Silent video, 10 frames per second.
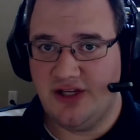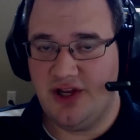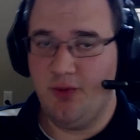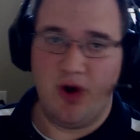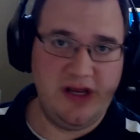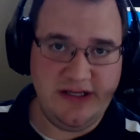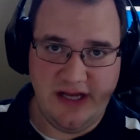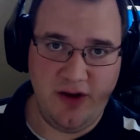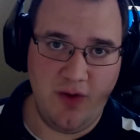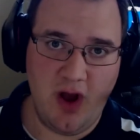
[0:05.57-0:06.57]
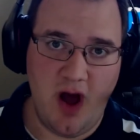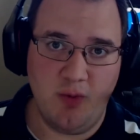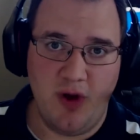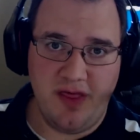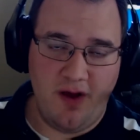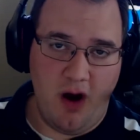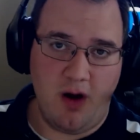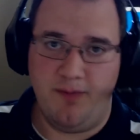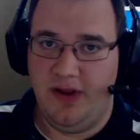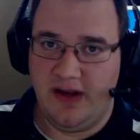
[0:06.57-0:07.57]
Nation? We're continuing on with
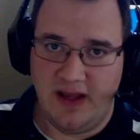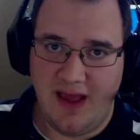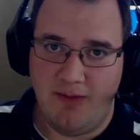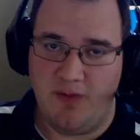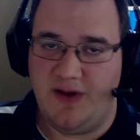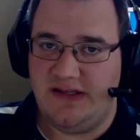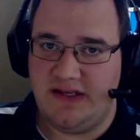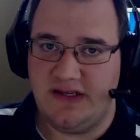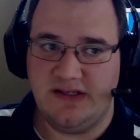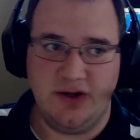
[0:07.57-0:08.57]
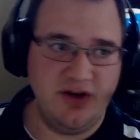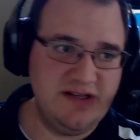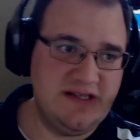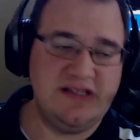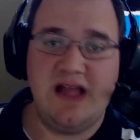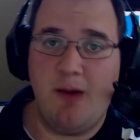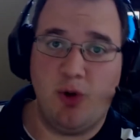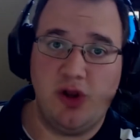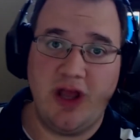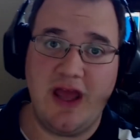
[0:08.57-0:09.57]
our Building a Gaming PC series. This
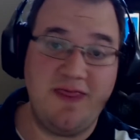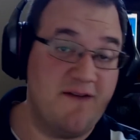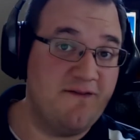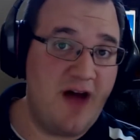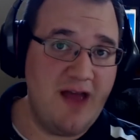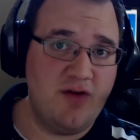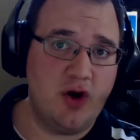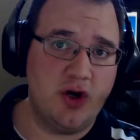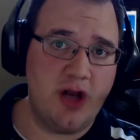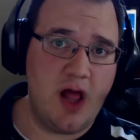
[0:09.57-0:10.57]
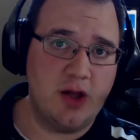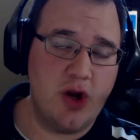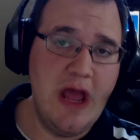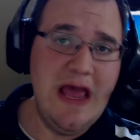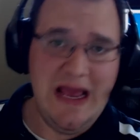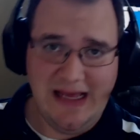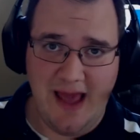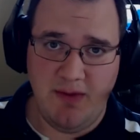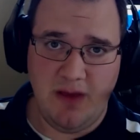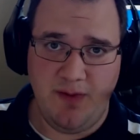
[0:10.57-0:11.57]
time we're looking at the $500
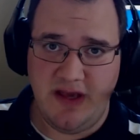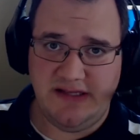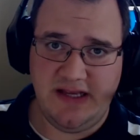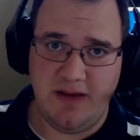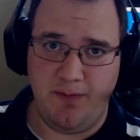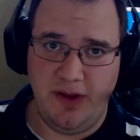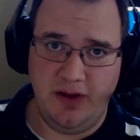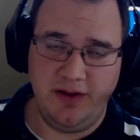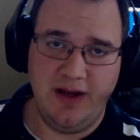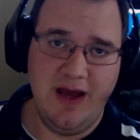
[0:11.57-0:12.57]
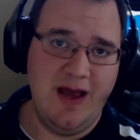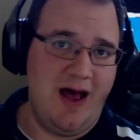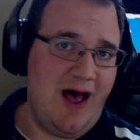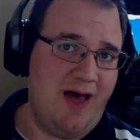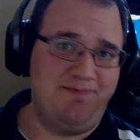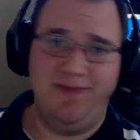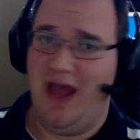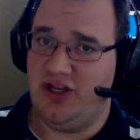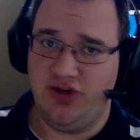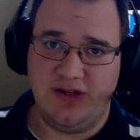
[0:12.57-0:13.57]
gaming PC build.
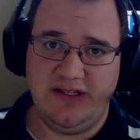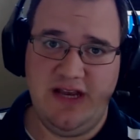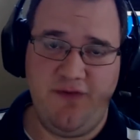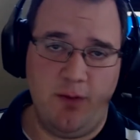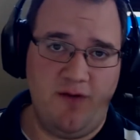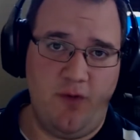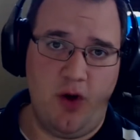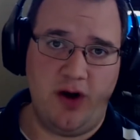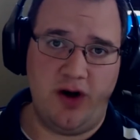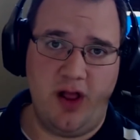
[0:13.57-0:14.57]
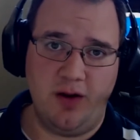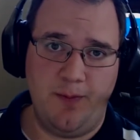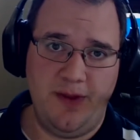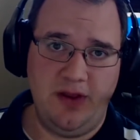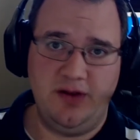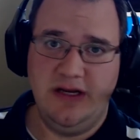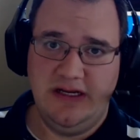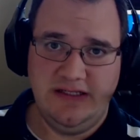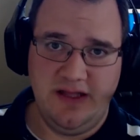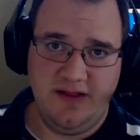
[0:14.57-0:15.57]
As you can see from our $400 build
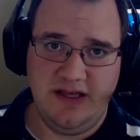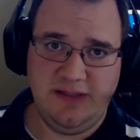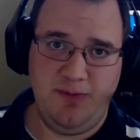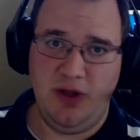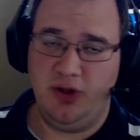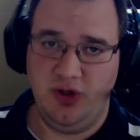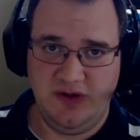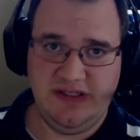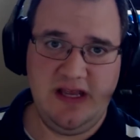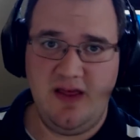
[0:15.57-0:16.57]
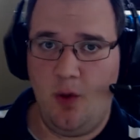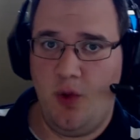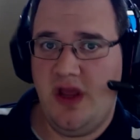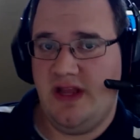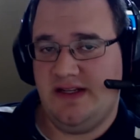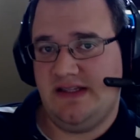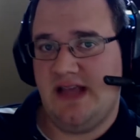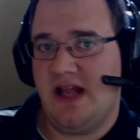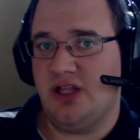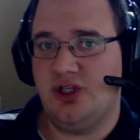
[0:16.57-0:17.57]
to this build, you'll see that we
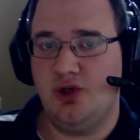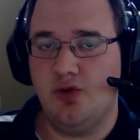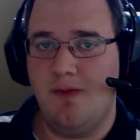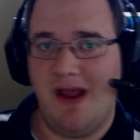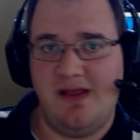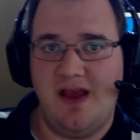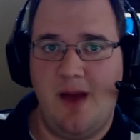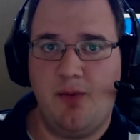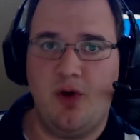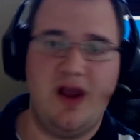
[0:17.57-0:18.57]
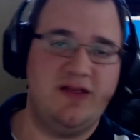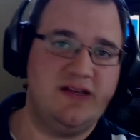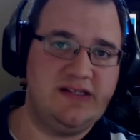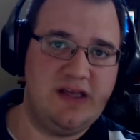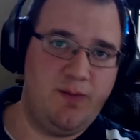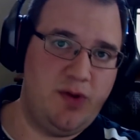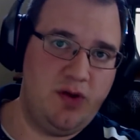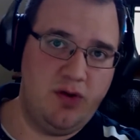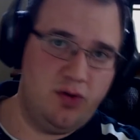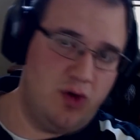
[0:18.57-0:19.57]
decided to mainly upgrade the
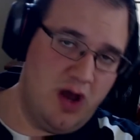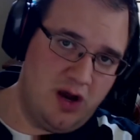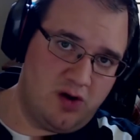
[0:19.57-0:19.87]
CPU,